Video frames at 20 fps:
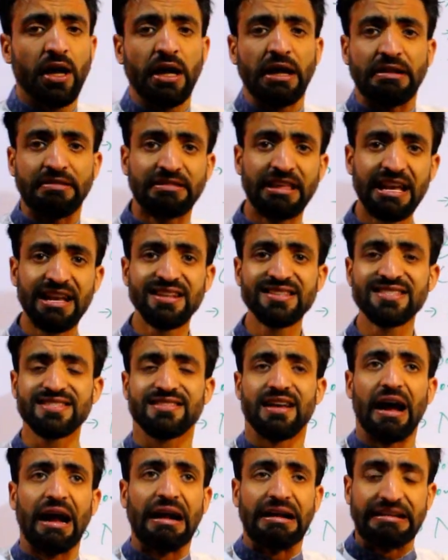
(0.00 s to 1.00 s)
These
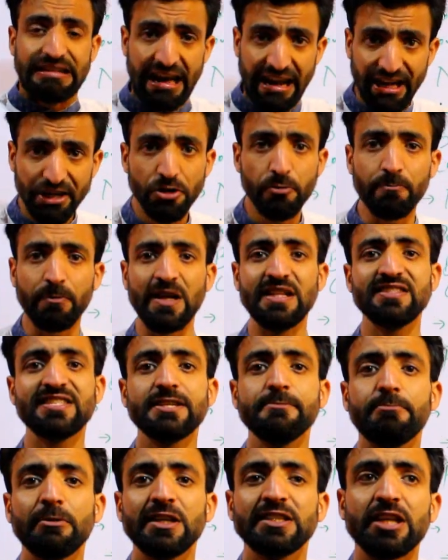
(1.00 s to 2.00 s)
directive
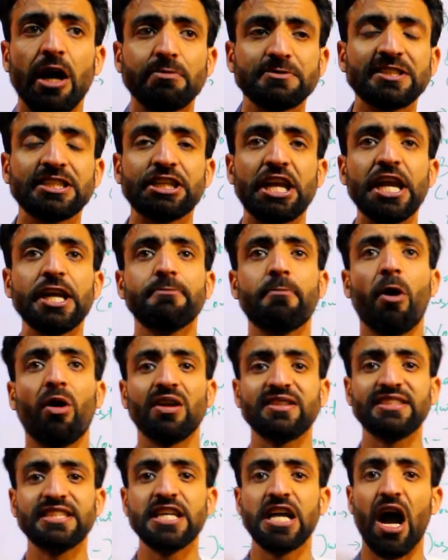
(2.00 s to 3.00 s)
principles of state
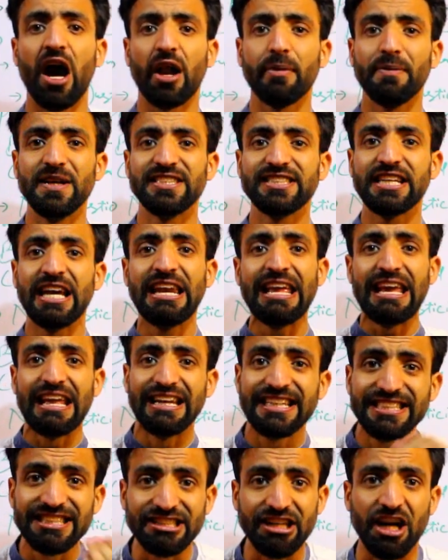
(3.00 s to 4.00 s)
policy are basically
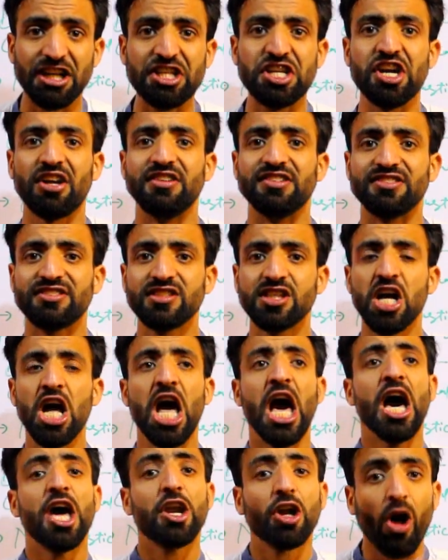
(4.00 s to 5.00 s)
instructions,
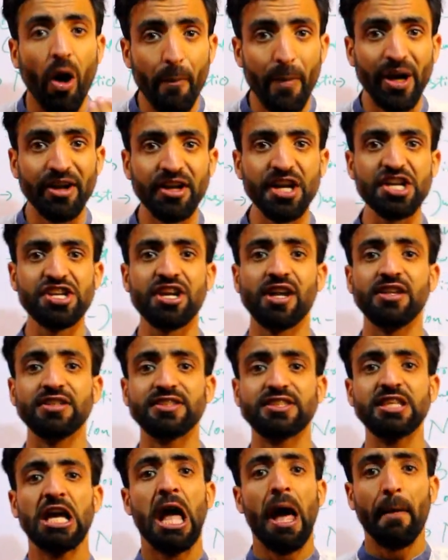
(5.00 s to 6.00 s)

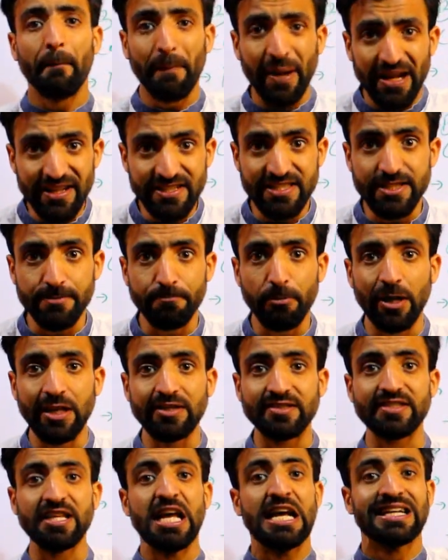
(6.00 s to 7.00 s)
recommendations,
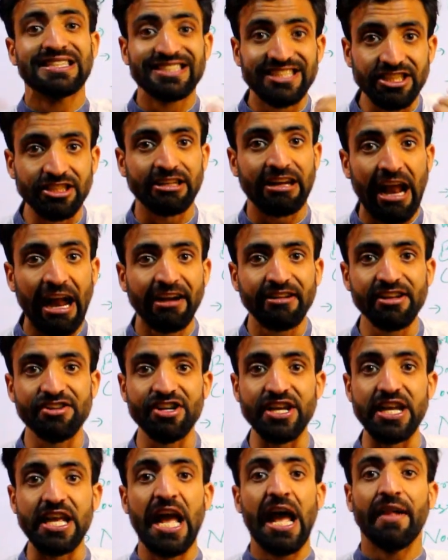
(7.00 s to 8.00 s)
principles,
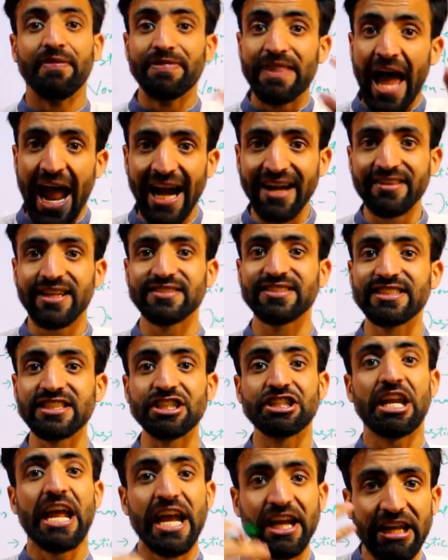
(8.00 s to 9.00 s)
strategy that the
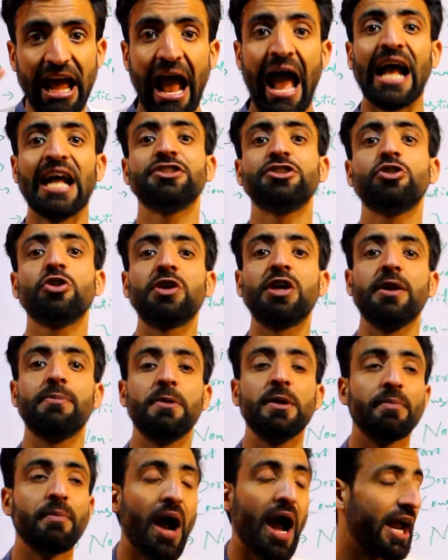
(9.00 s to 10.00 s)
state has to
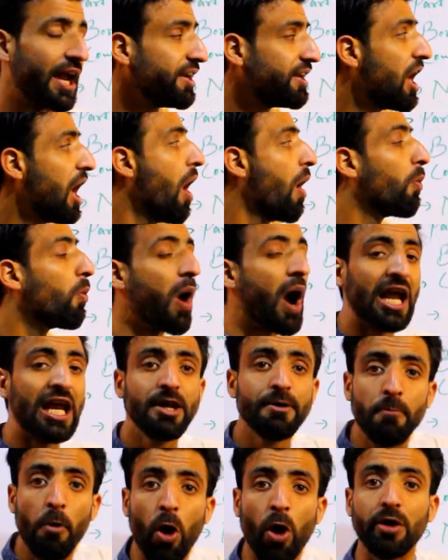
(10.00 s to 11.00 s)
keep in mind
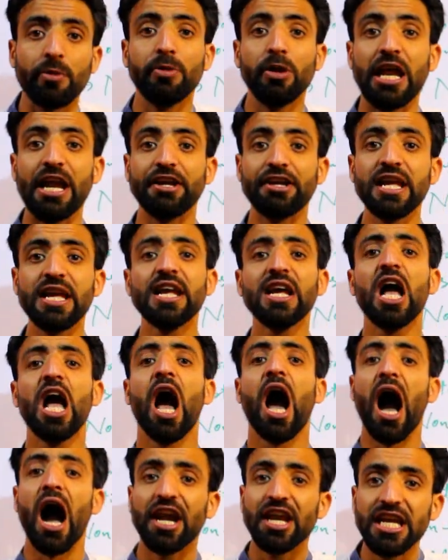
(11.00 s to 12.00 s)
while
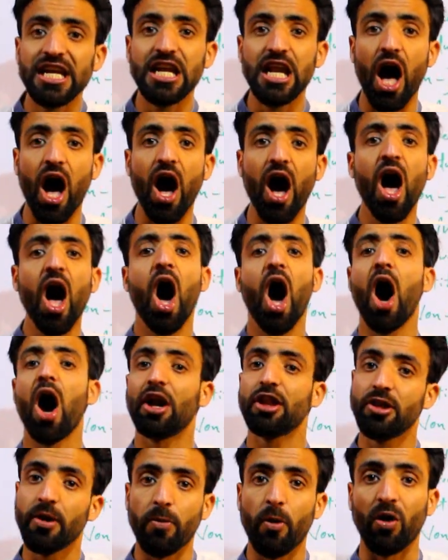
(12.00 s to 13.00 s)
formulating any law
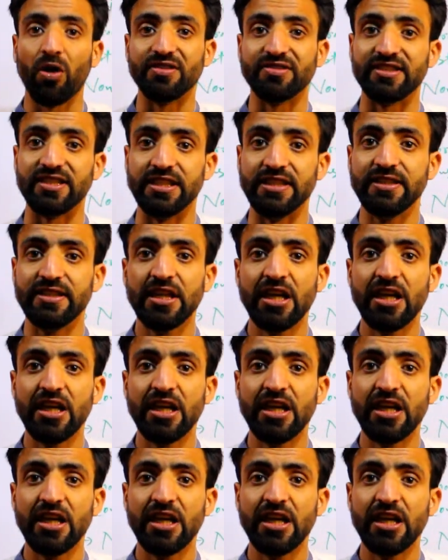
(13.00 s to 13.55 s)
or the policy.